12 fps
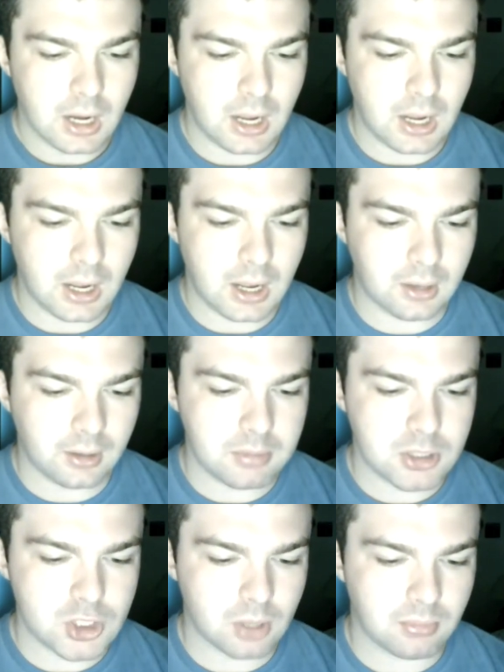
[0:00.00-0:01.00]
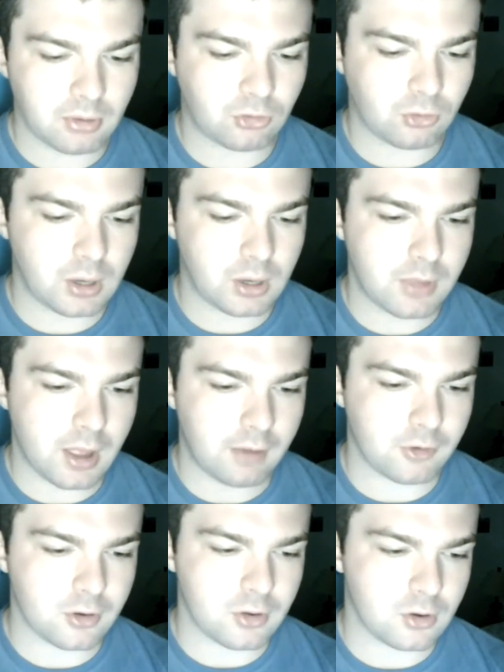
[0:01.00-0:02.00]
Let me share my screen
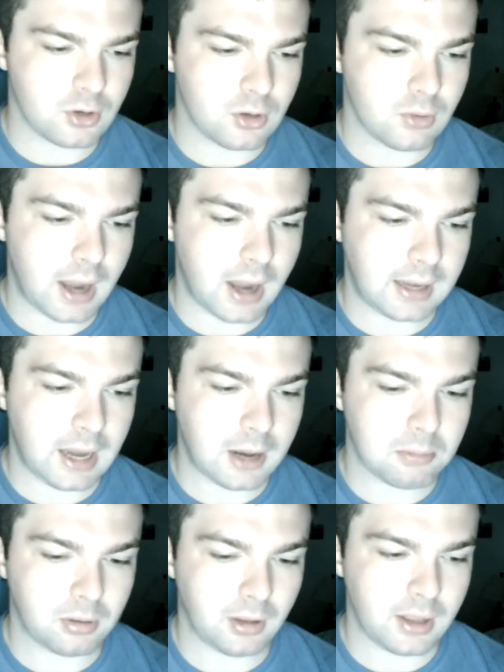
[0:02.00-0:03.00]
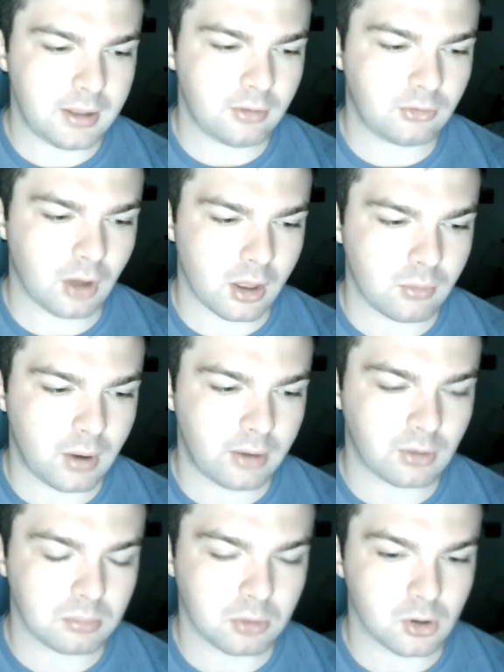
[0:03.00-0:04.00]
without further ado. I can't play this,
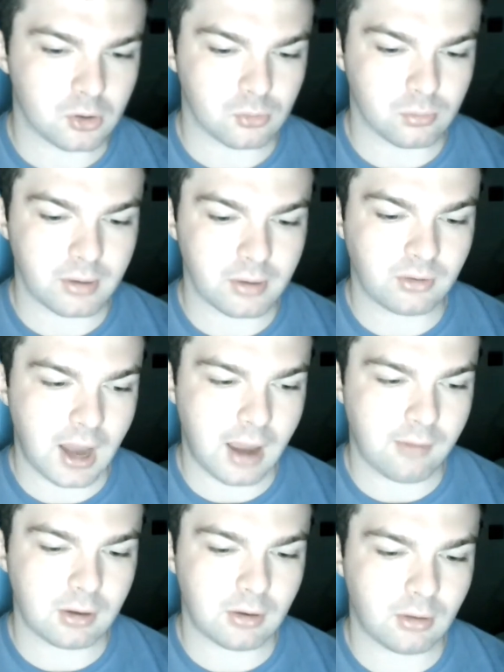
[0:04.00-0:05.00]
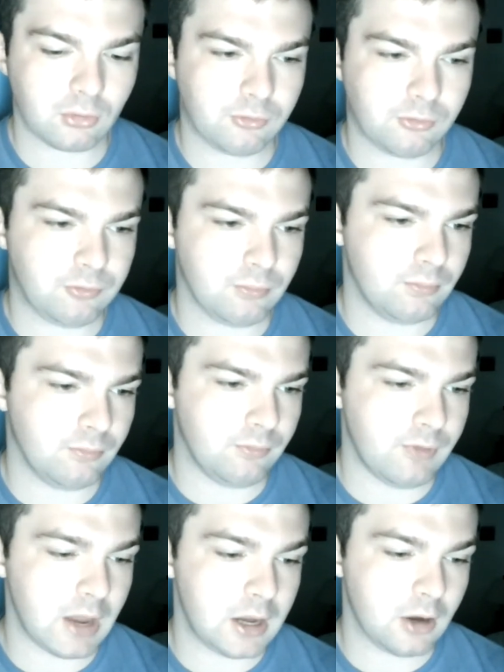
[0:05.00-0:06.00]
otherwise I'm going to risk having this
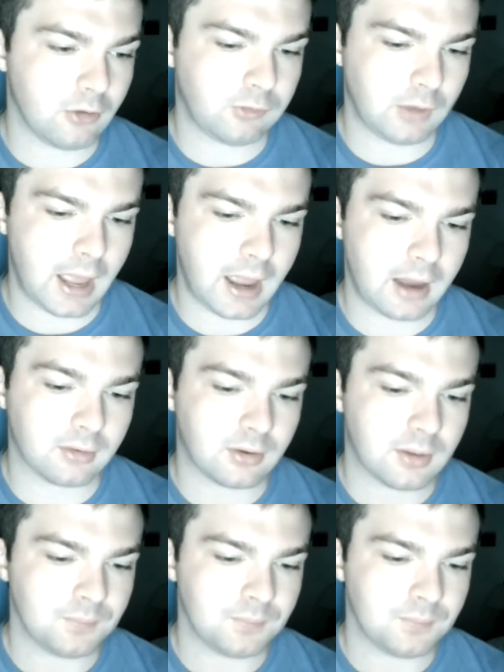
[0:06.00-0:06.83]
video flagged.